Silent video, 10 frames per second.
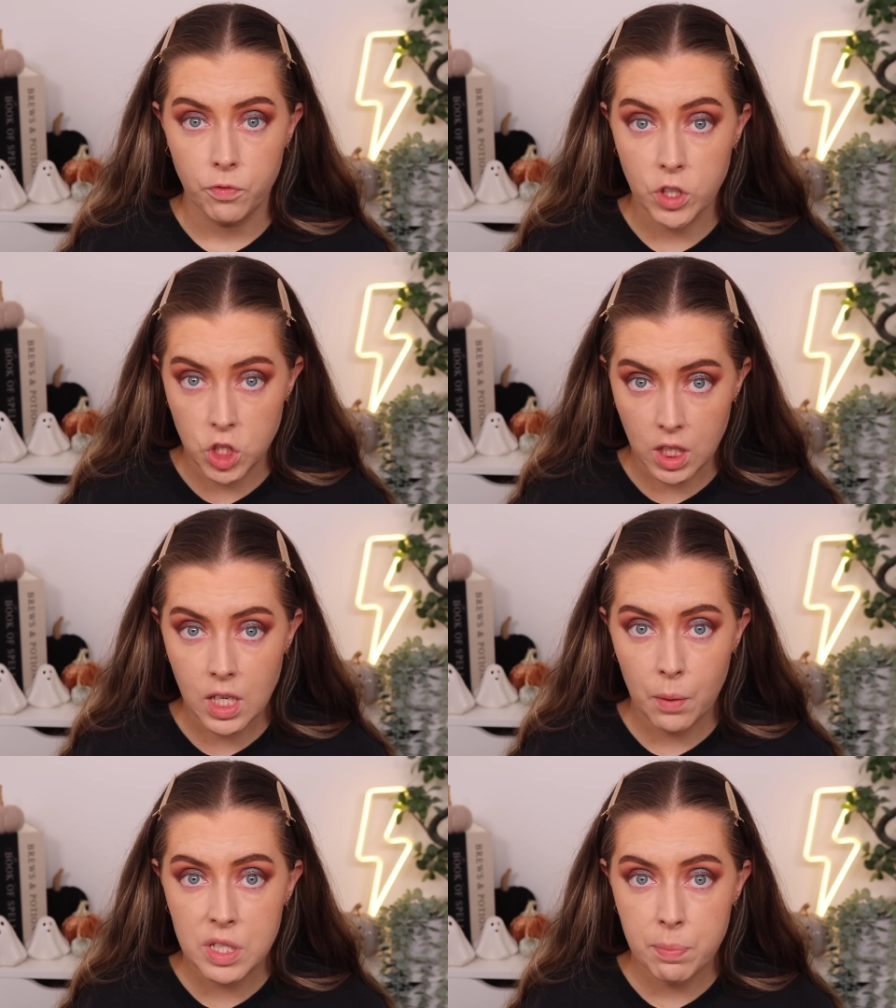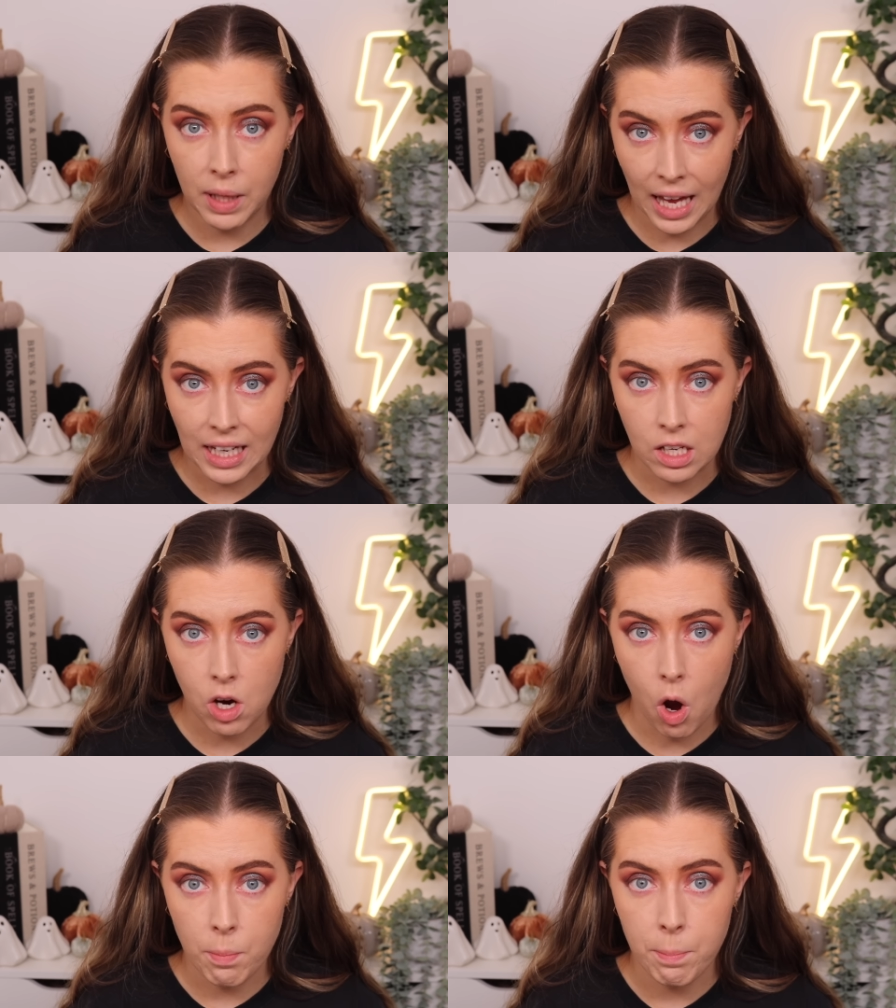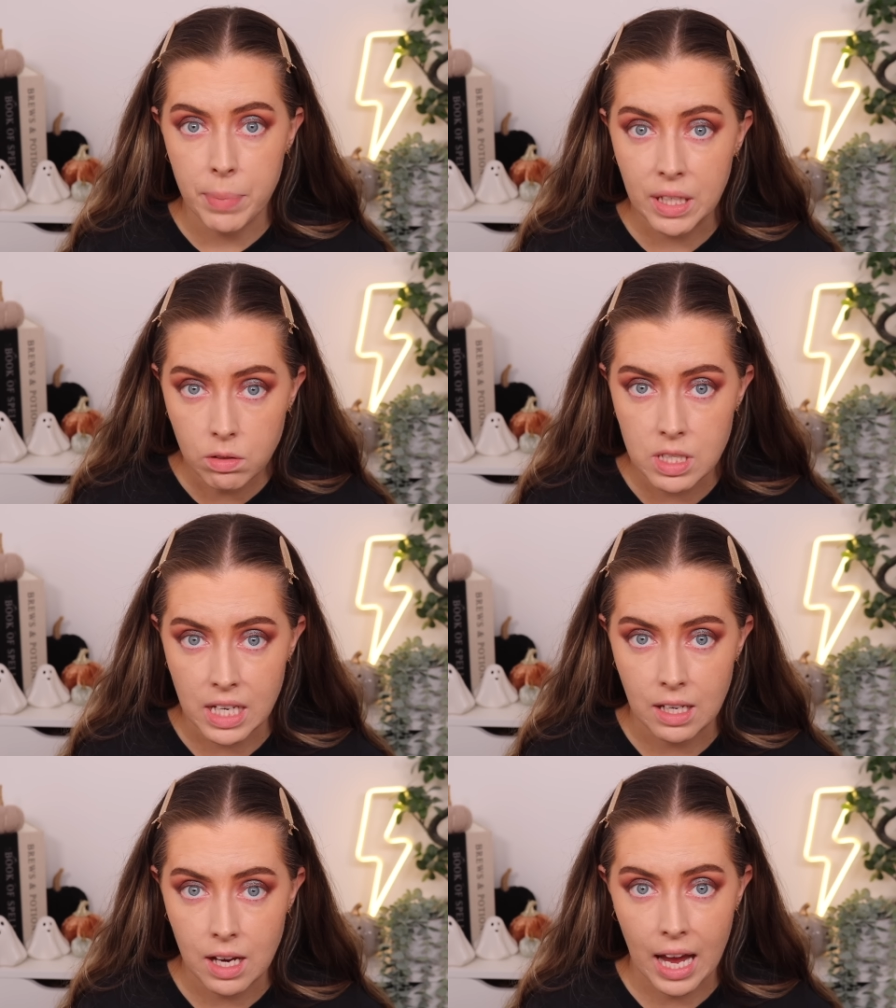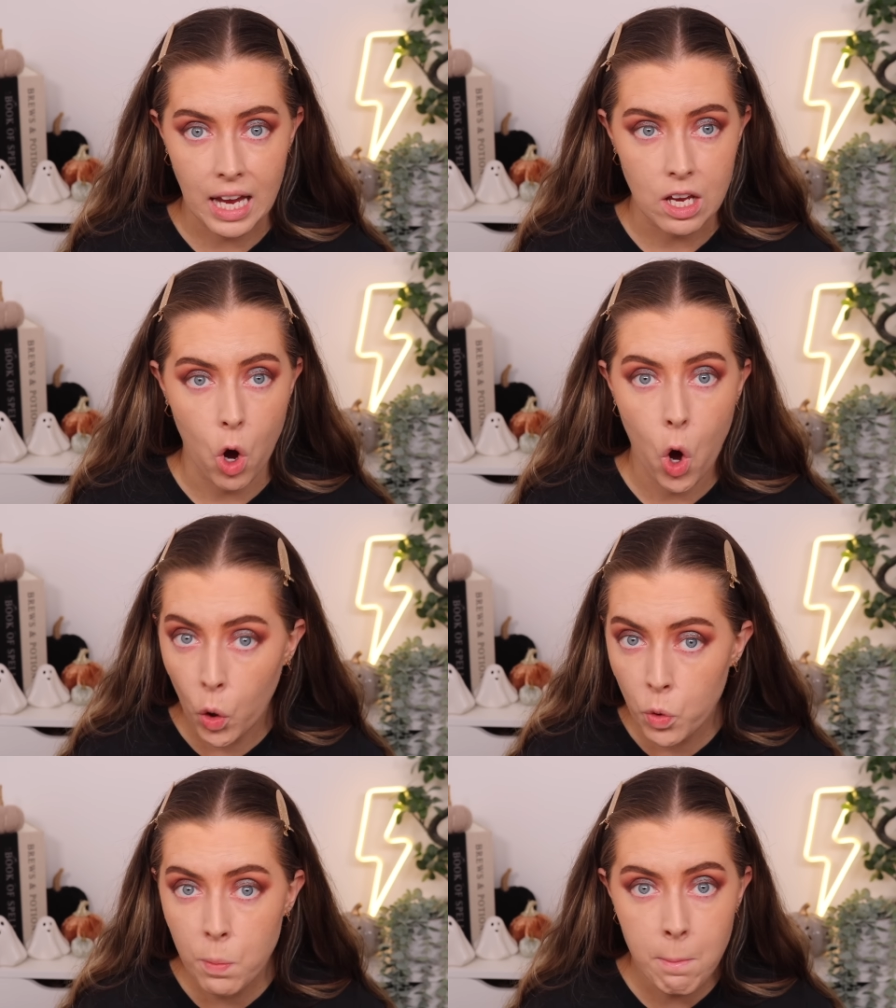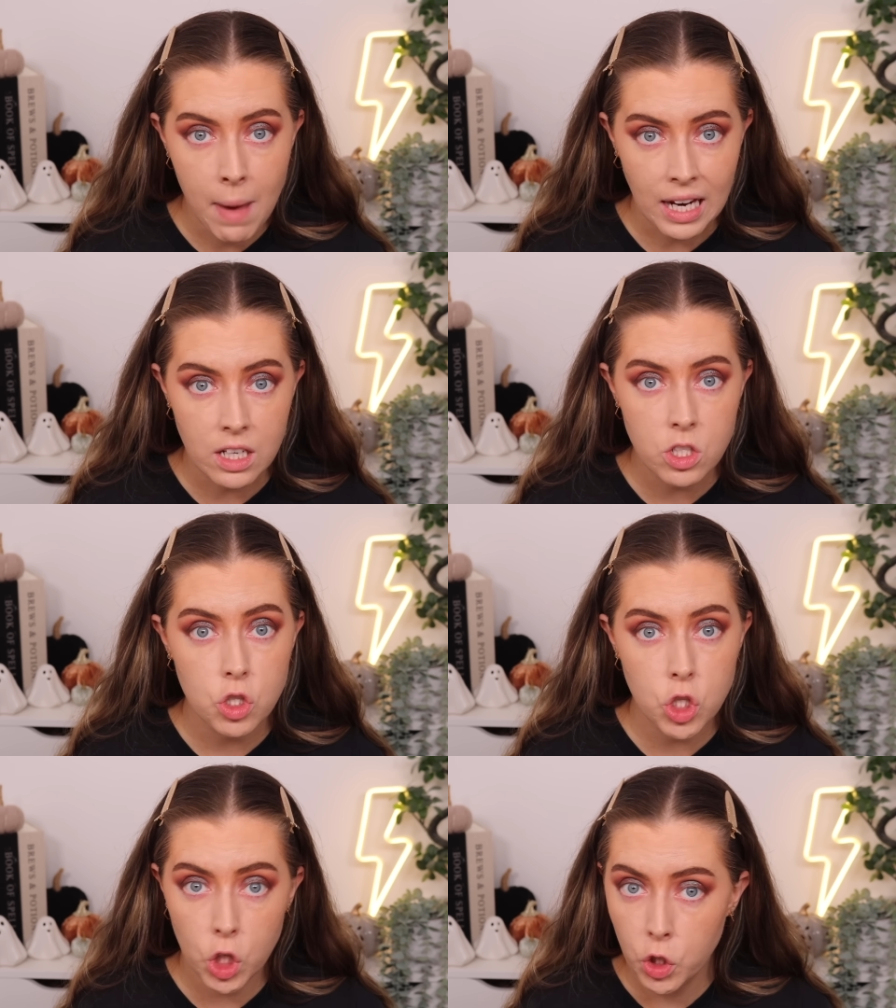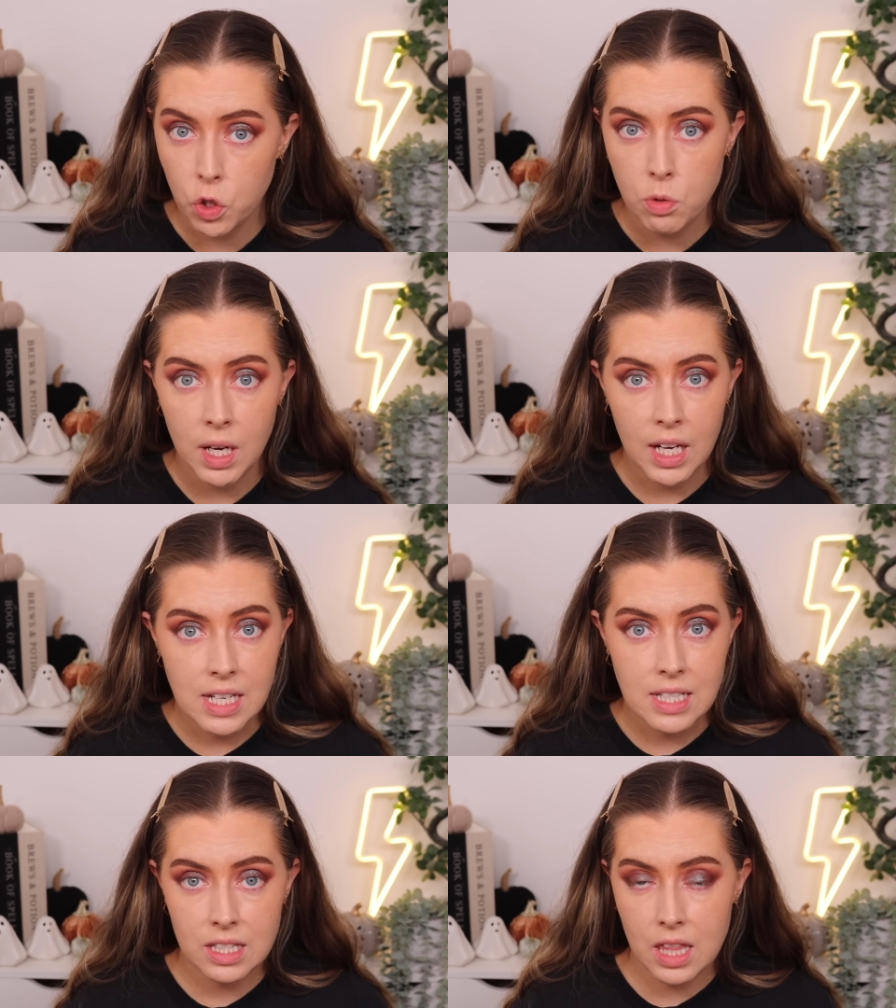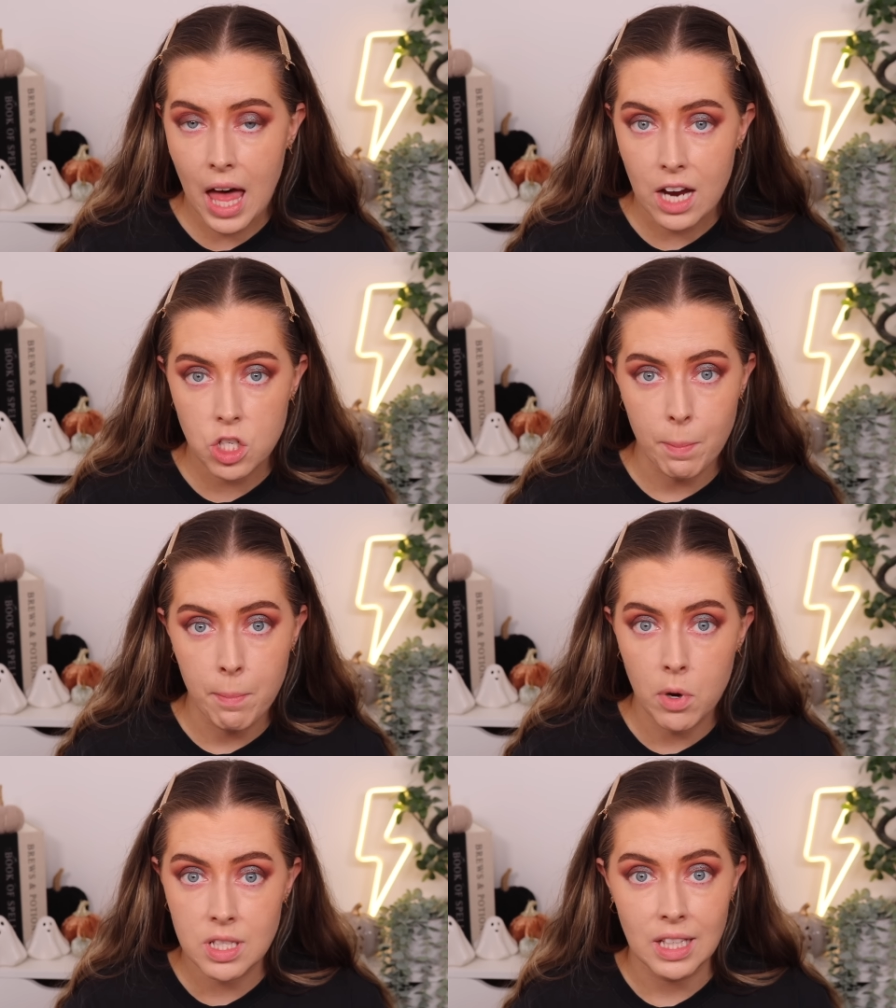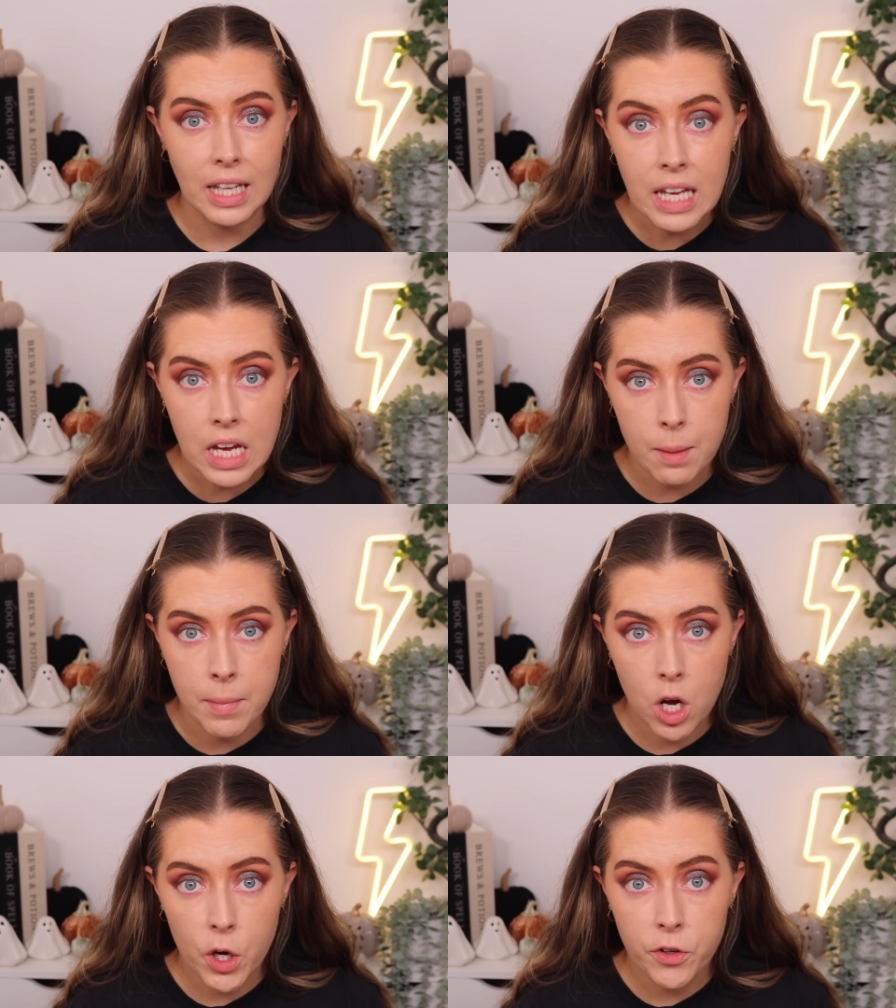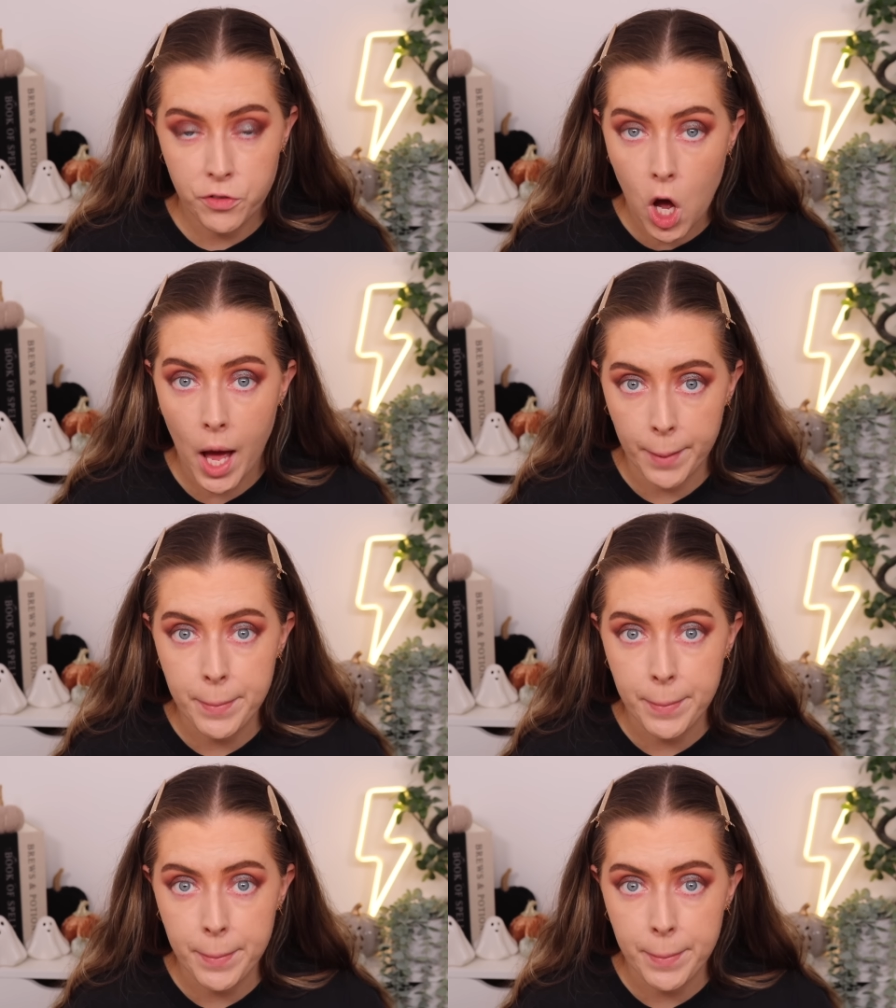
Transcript: Virginia was planning on building a homemade tomb slash mausoleum for her